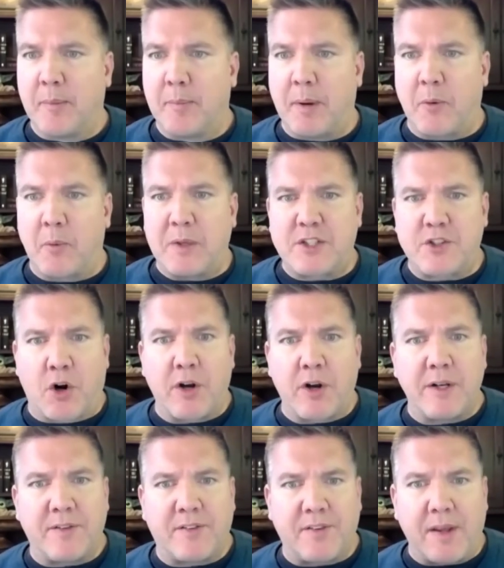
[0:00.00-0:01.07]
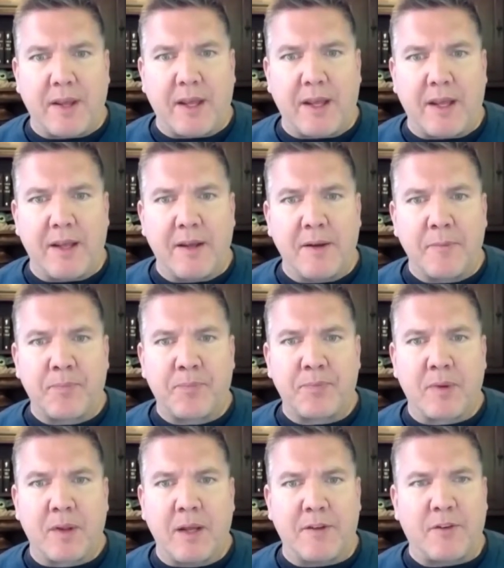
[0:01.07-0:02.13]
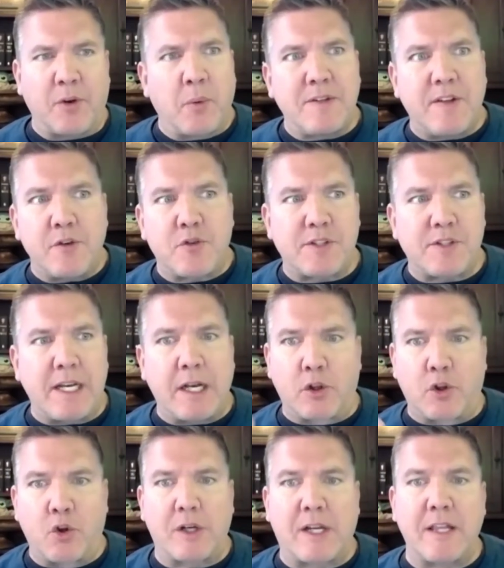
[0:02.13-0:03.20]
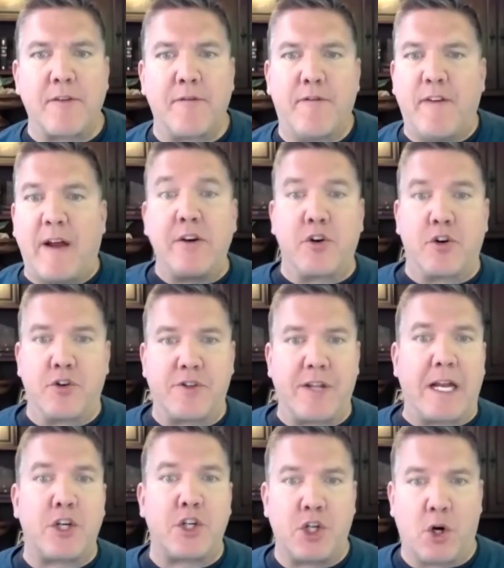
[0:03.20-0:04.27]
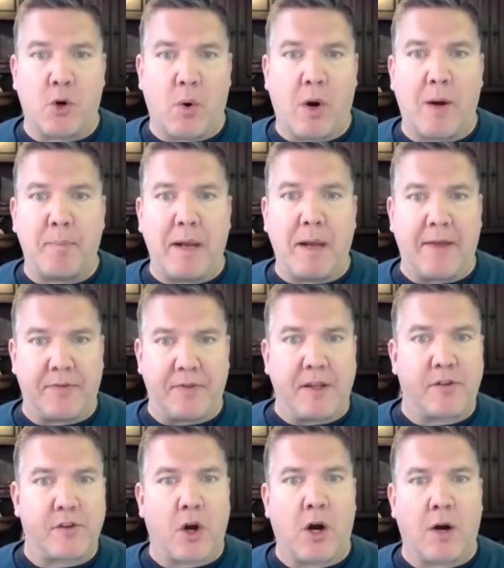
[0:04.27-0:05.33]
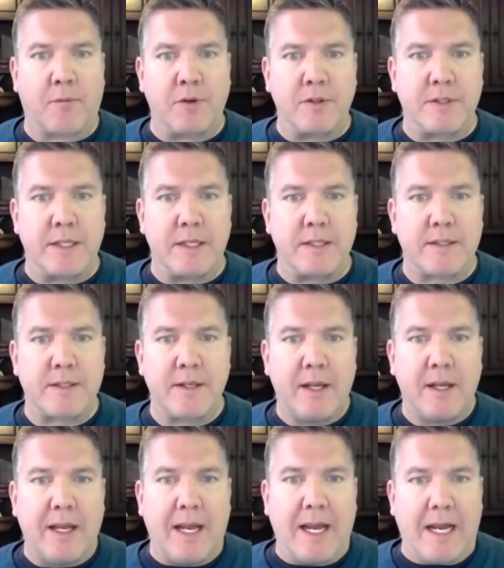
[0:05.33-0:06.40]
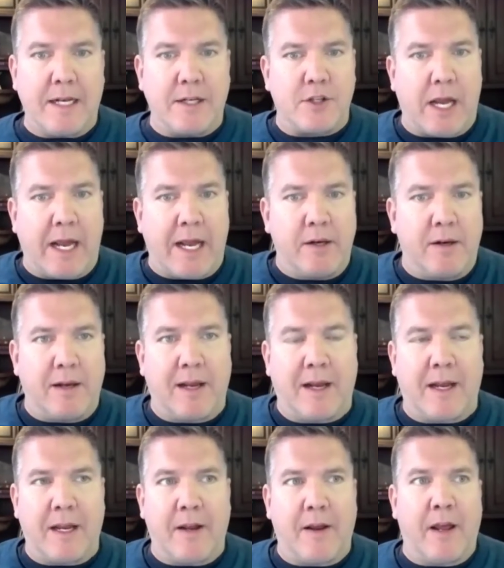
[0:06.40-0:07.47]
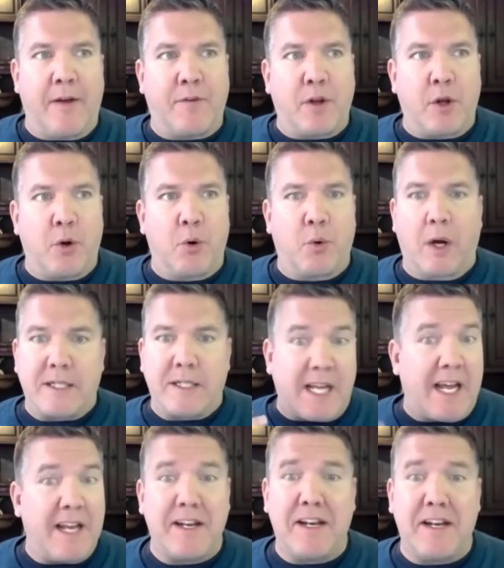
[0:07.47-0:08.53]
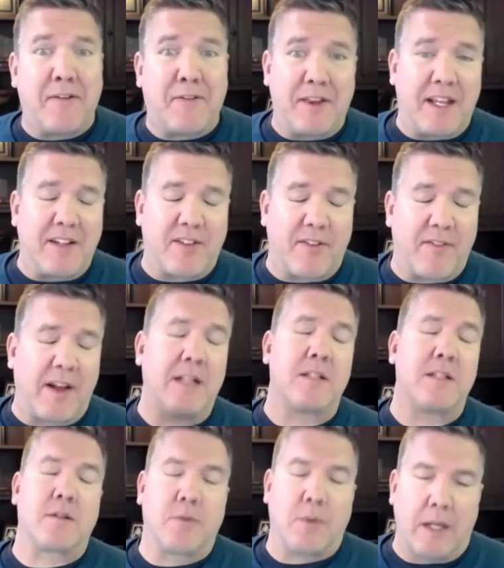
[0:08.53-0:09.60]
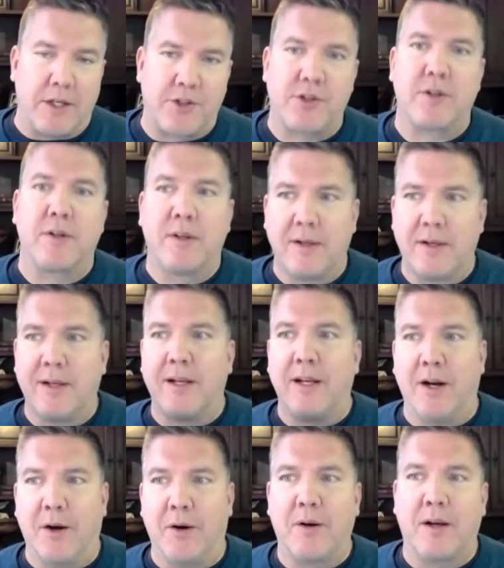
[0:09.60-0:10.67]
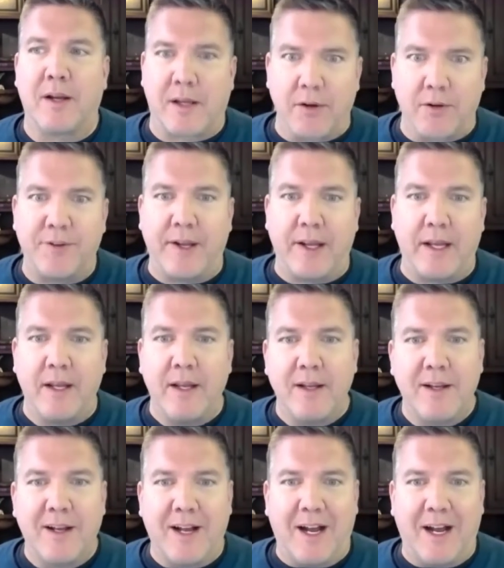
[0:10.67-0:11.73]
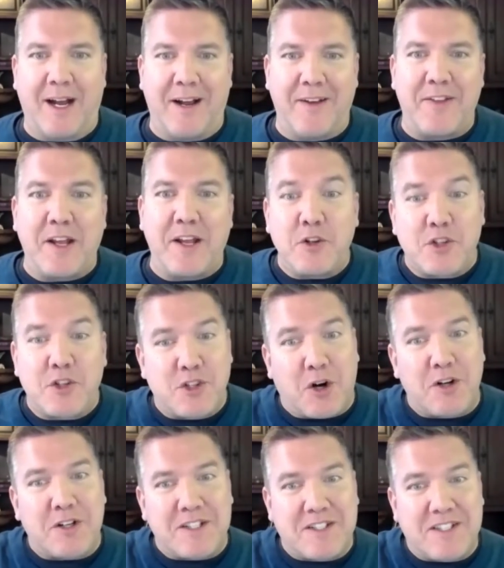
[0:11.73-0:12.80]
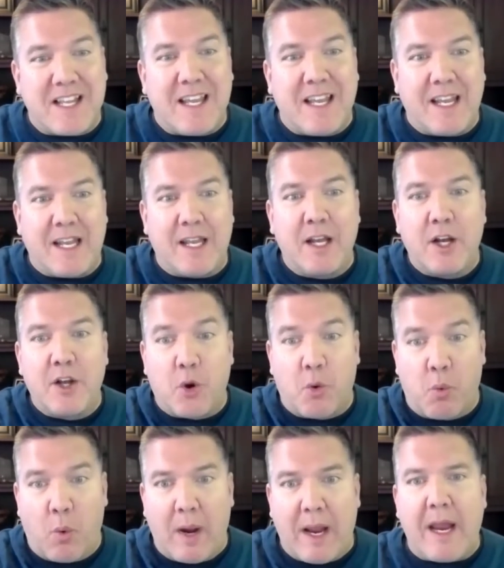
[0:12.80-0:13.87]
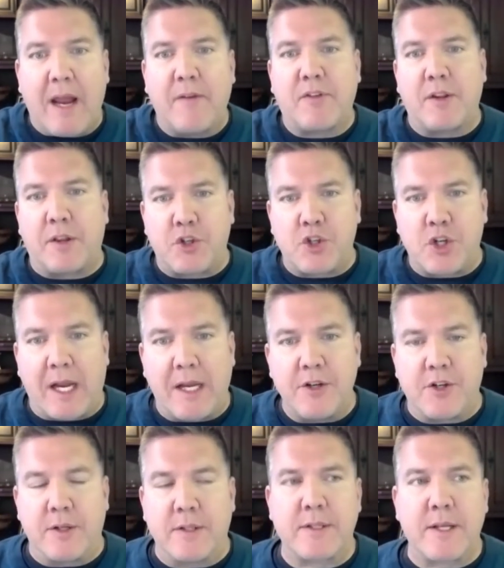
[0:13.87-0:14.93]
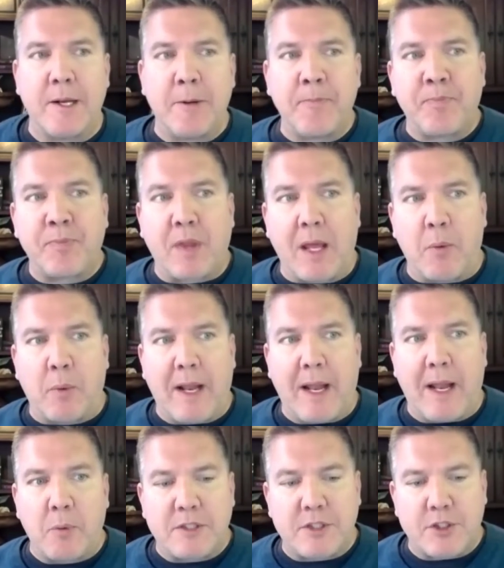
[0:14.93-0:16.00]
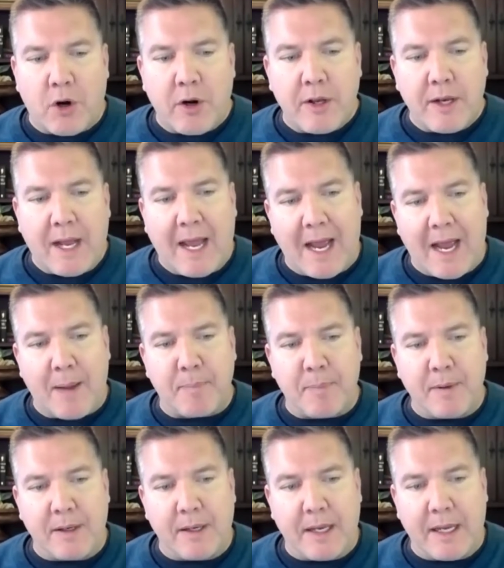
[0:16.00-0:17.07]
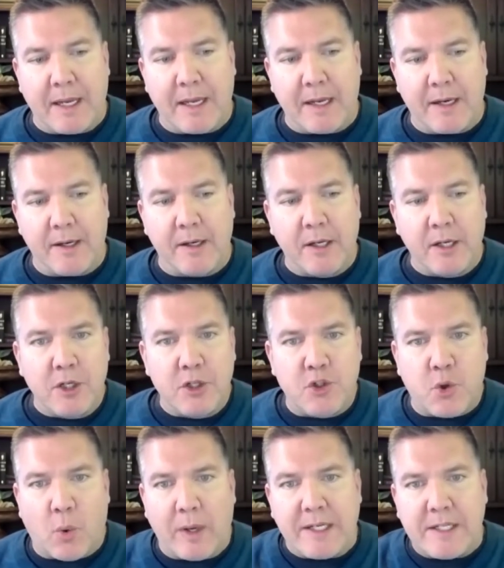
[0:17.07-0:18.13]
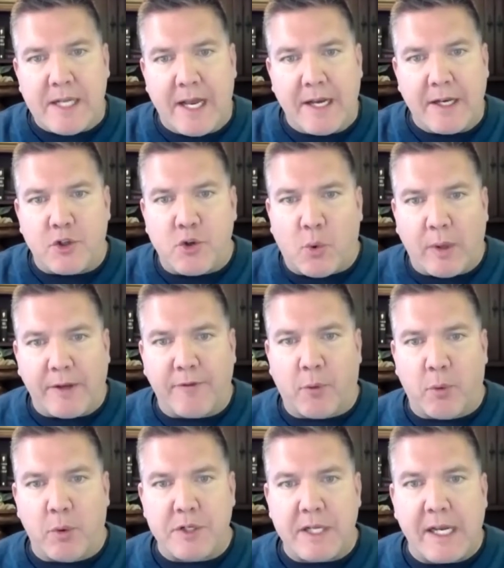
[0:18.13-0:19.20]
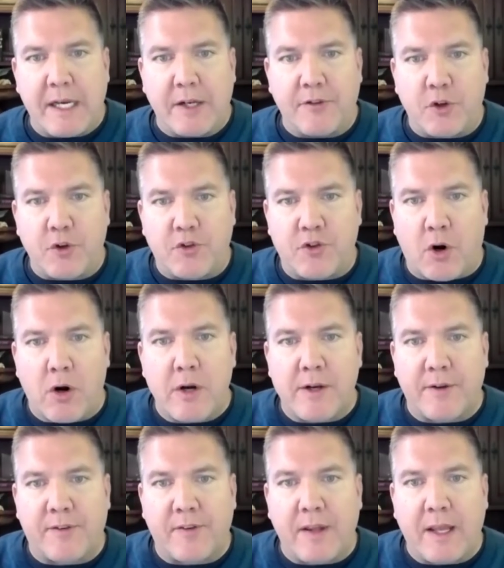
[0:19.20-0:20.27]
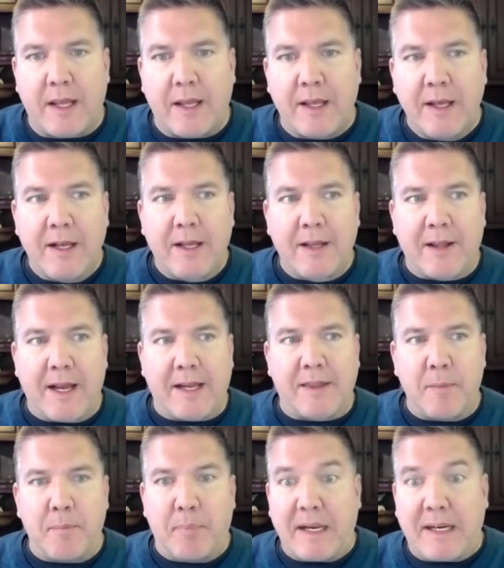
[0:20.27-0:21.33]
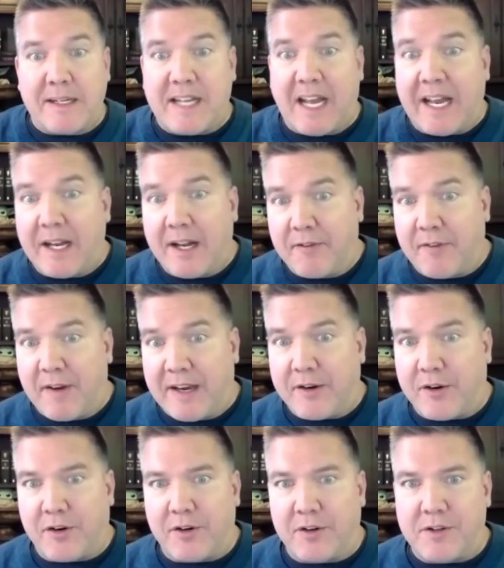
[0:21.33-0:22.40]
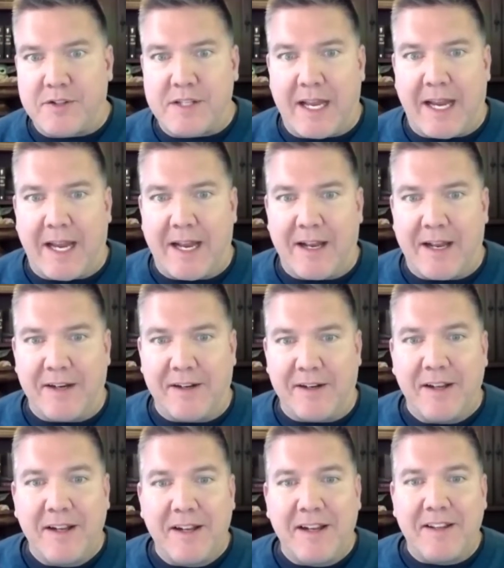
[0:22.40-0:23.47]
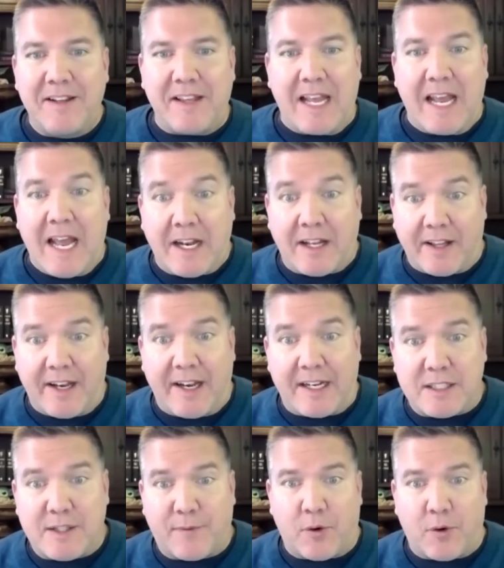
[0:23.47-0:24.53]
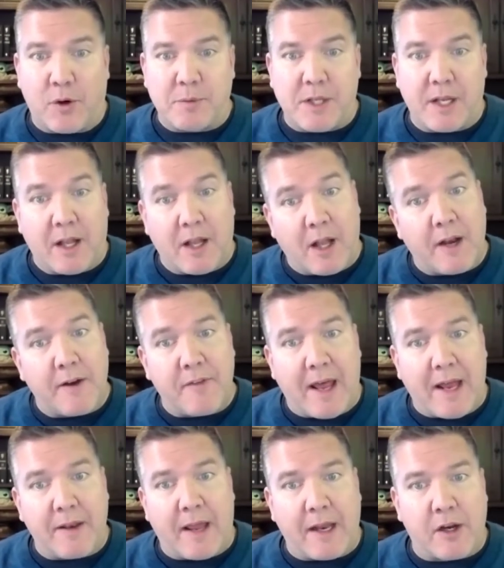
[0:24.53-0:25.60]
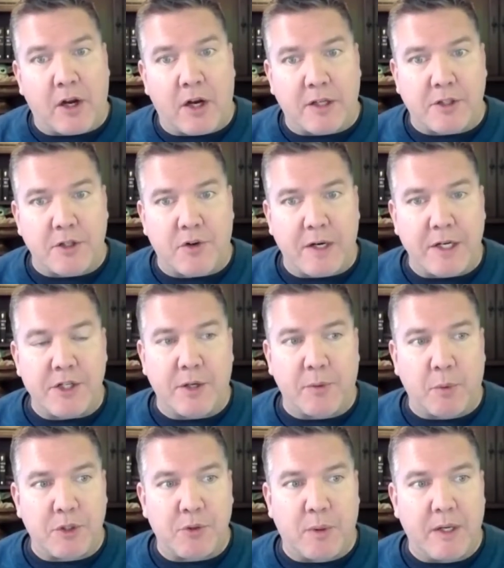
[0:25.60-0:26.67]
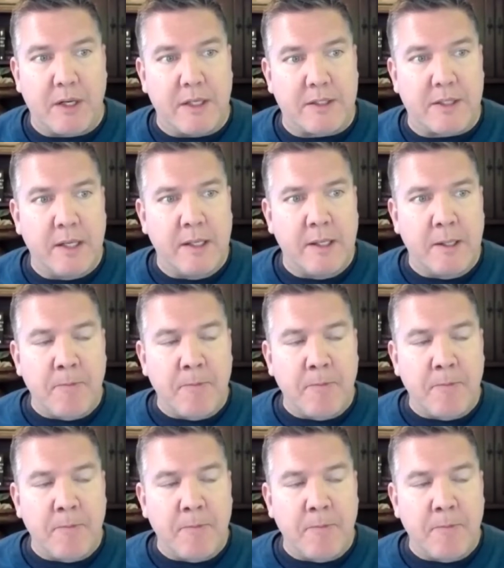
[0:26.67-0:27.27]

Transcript: But we started to see it's always interesting to look at the vendors that show up at these conferences and and uh, if you attend enough of these events which you know guilty uh, that you start to see the waves of the changes and what ha- was started to happen in 2010 to 2014 is you started to see like the big data vendors and the analytics firms and a lot of that that concentration which was